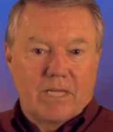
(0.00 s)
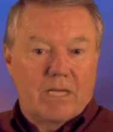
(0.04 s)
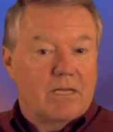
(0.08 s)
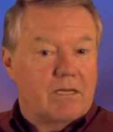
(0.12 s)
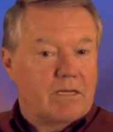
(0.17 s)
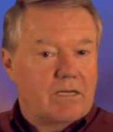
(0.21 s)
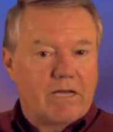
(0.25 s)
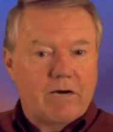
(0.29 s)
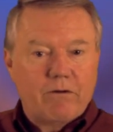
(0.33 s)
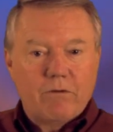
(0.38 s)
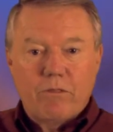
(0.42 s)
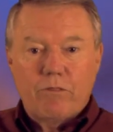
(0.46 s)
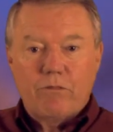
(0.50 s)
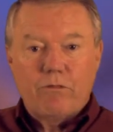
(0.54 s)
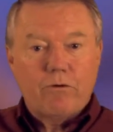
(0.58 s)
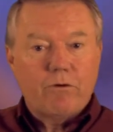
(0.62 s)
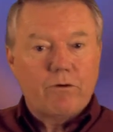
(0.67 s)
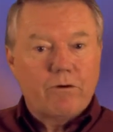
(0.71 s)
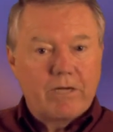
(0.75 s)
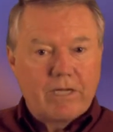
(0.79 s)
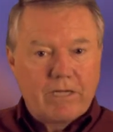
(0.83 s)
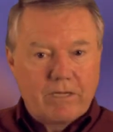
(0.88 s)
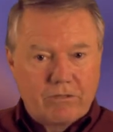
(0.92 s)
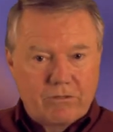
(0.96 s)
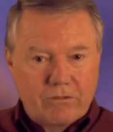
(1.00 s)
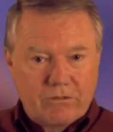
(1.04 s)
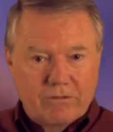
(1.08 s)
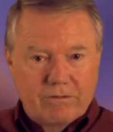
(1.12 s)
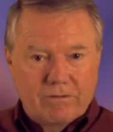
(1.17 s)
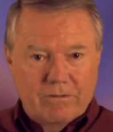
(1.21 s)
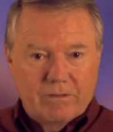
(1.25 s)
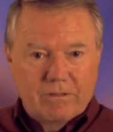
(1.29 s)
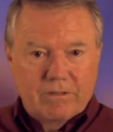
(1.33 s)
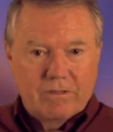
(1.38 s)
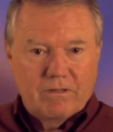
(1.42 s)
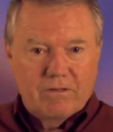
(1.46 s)
Now a third angel
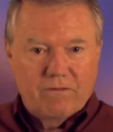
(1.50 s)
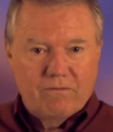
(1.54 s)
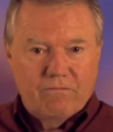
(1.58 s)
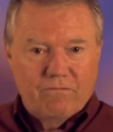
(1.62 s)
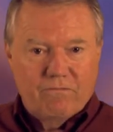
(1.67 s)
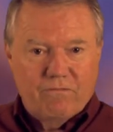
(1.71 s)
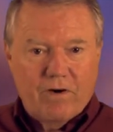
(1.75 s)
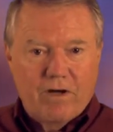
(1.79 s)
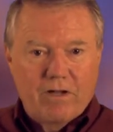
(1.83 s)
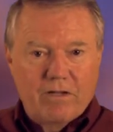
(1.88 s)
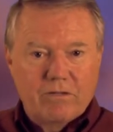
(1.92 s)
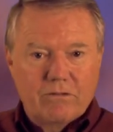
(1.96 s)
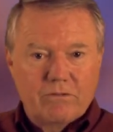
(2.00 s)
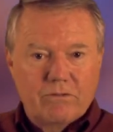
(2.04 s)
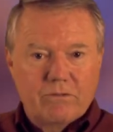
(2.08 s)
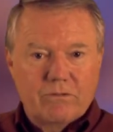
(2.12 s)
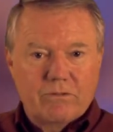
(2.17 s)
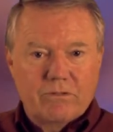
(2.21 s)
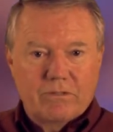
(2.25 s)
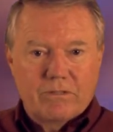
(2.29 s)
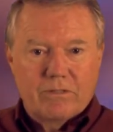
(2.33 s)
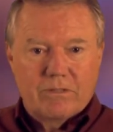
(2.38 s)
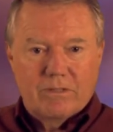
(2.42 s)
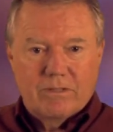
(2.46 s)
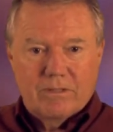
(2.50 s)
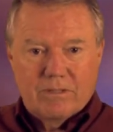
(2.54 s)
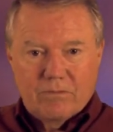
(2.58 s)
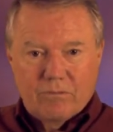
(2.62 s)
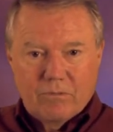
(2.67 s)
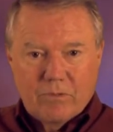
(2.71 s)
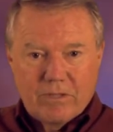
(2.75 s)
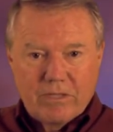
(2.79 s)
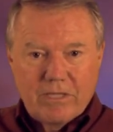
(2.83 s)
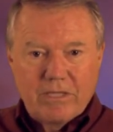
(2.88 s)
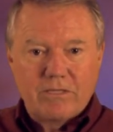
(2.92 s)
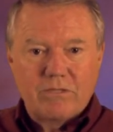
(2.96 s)
follows
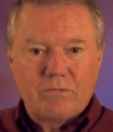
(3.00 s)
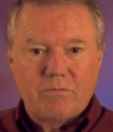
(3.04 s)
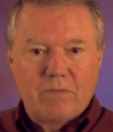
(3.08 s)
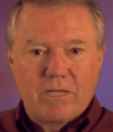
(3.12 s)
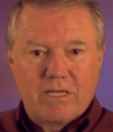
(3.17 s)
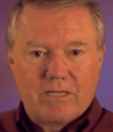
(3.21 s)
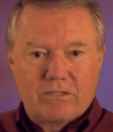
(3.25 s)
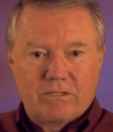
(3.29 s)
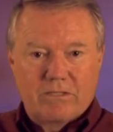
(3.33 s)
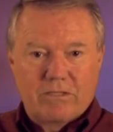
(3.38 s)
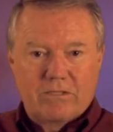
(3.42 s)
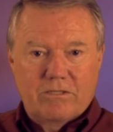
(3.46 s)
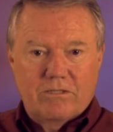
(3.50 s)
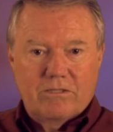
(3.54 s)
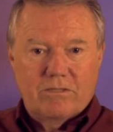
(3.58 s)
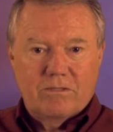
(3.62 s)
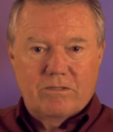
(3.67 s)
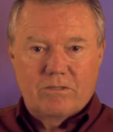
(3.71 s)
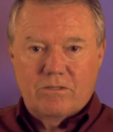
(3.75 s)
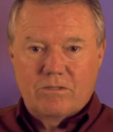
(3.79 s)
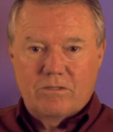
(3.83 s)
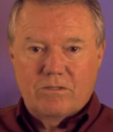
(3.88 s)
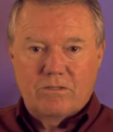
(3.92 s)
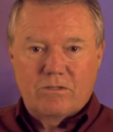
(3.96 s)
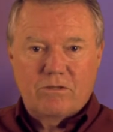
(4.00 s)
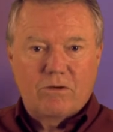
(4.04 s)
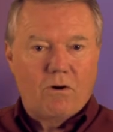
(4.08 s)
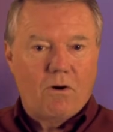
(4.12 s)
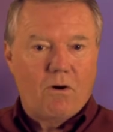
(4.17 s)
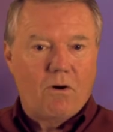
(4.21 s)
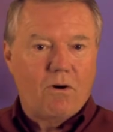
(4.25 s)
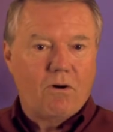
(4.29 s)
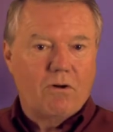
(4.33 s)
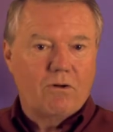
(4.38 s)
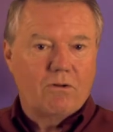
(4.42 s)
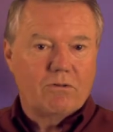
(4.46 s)
with his message to
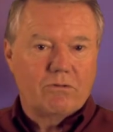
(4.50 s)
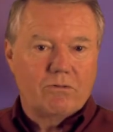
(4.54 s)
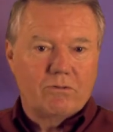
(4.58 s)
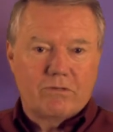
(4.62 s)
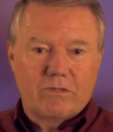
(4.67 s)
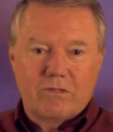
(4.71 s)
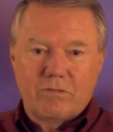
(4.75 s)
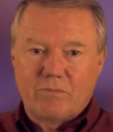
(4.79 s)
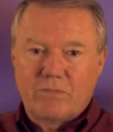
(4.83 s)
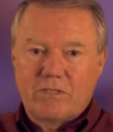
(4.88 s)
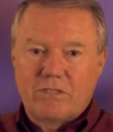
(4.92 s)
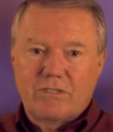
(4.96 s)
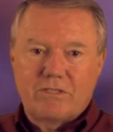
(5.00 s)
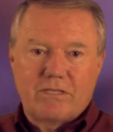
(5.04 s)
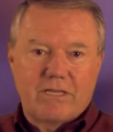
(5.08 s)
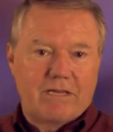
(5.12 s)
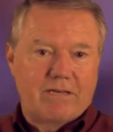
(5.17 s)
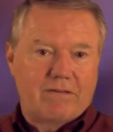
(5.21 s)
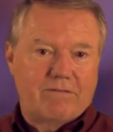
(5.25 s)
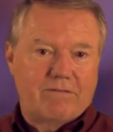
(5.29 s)
all who can be saved.